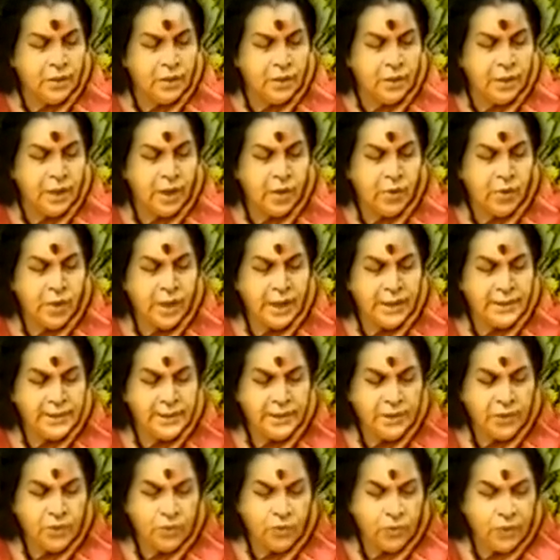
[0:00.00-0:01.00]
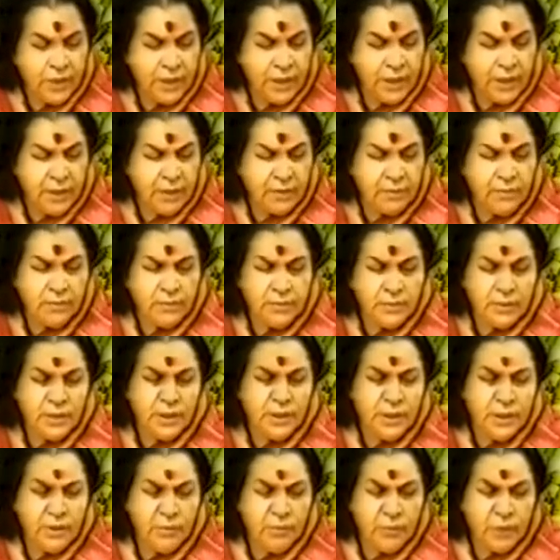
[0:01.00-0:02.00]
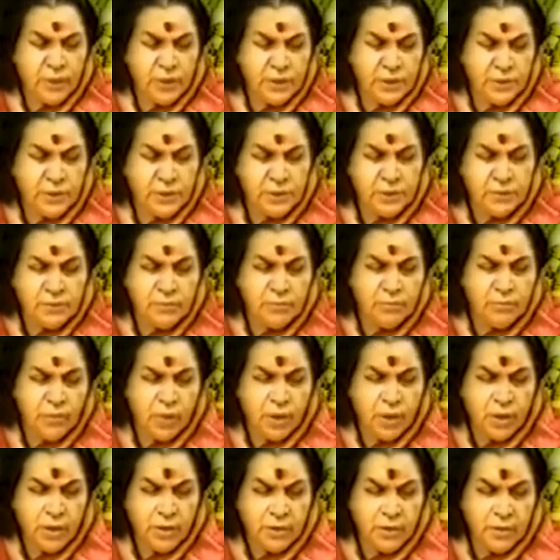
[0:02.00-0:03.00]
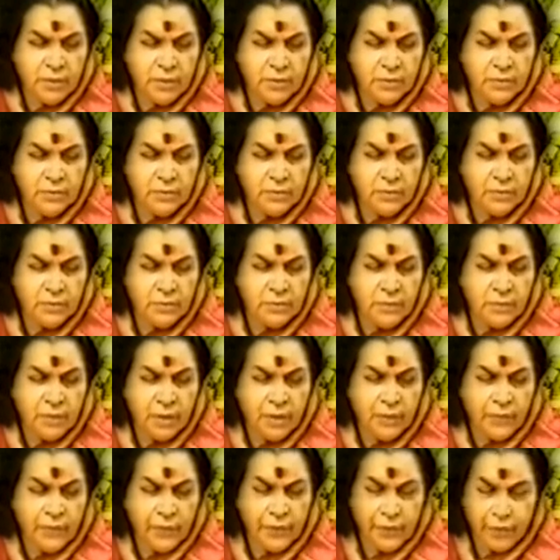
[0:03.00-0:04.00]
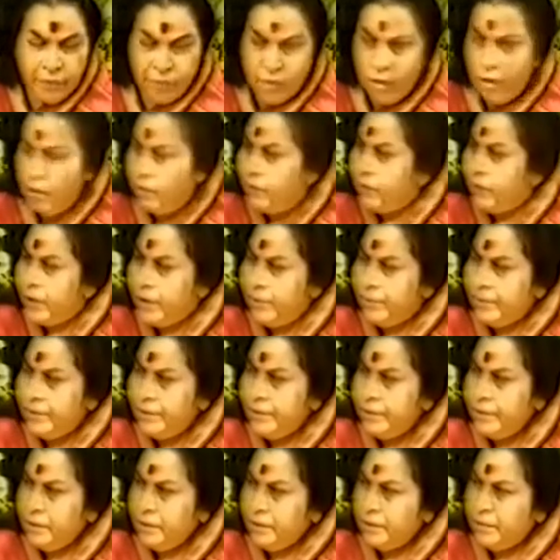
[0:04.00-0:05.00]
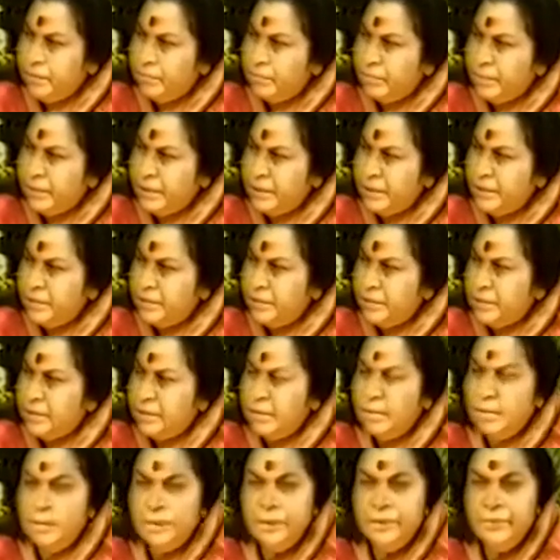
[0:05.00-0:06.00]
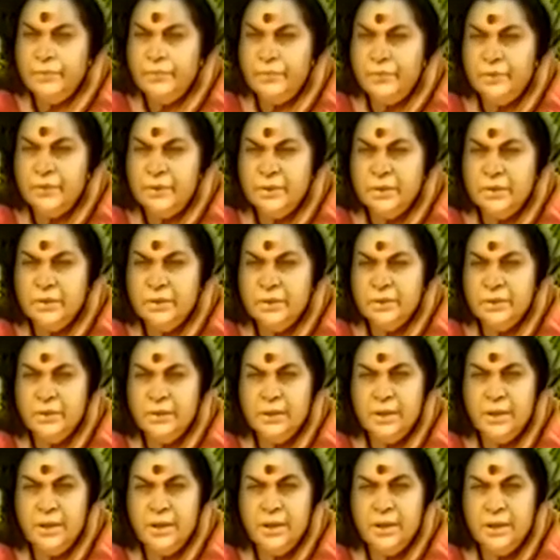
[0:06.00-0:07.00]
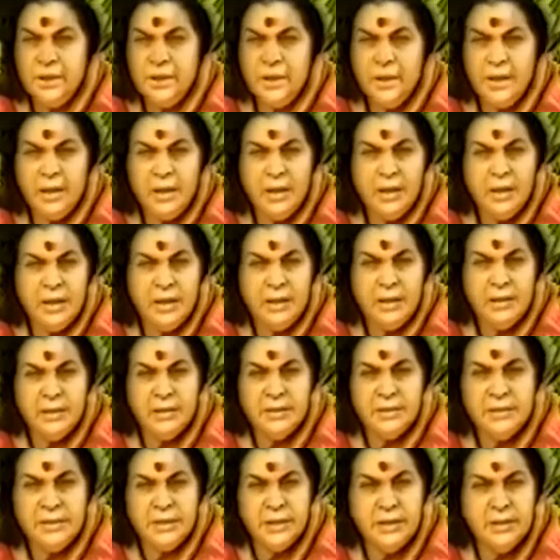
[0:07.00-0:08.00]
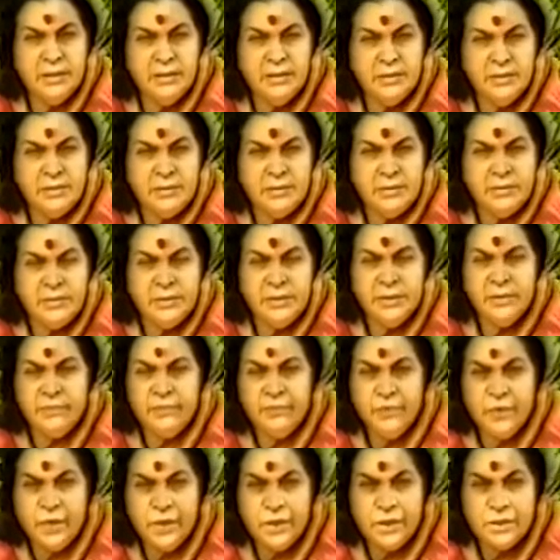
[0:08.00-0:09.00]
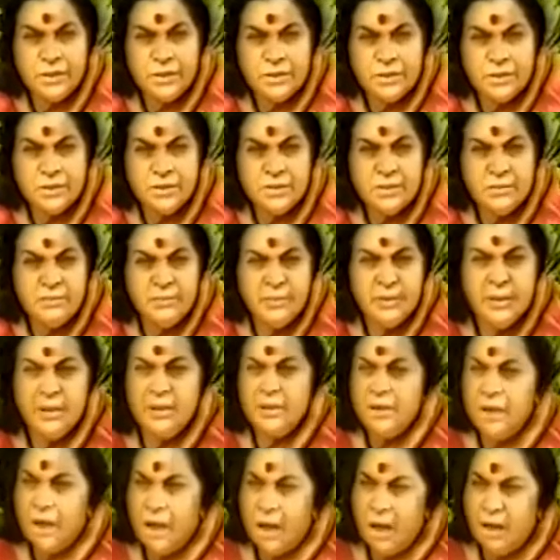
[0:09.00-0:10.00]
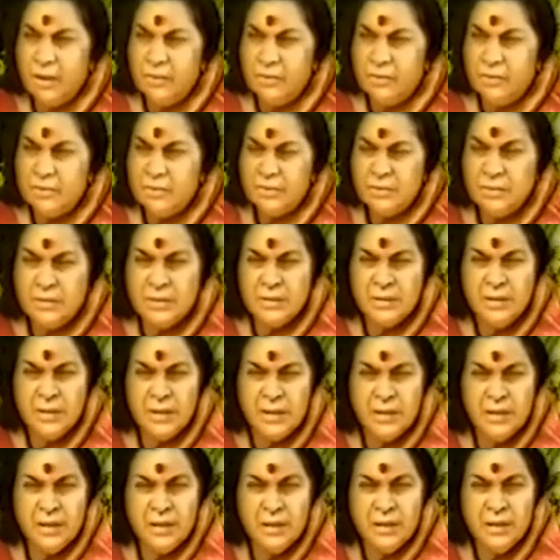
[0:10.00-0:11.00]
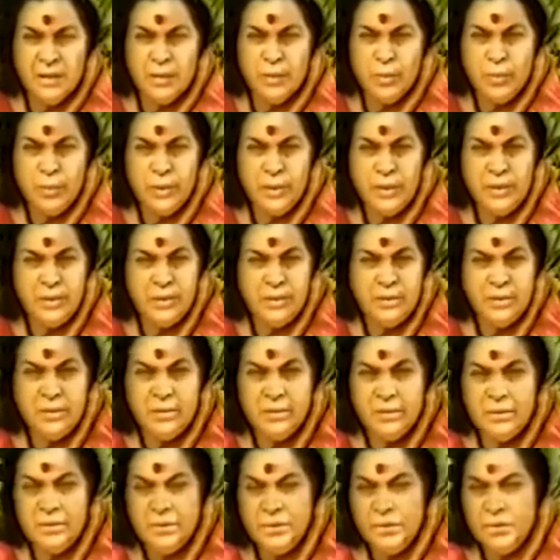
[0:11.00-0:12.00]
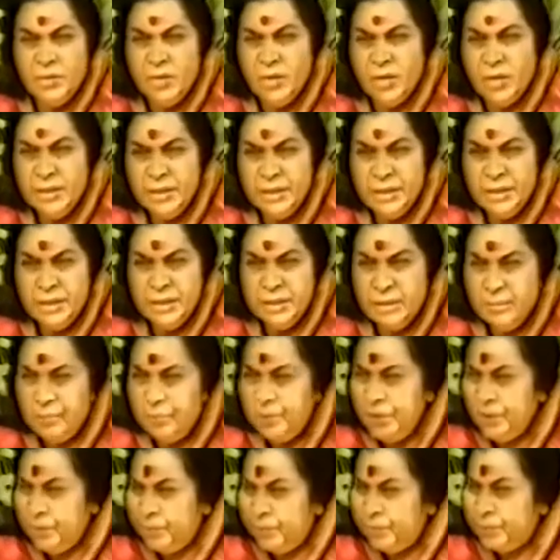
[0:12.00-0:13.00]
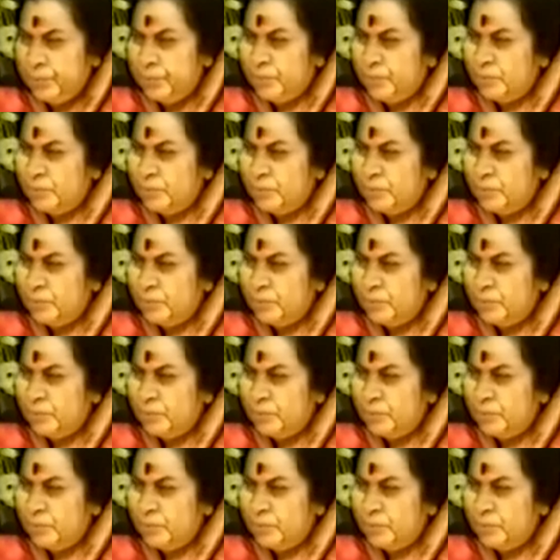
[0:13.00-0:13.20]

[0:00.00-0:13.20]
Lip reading: Now, as a yogi, he was born of a royal family, but he lived in the jungles, in the forest, with the cows, with ordinary people.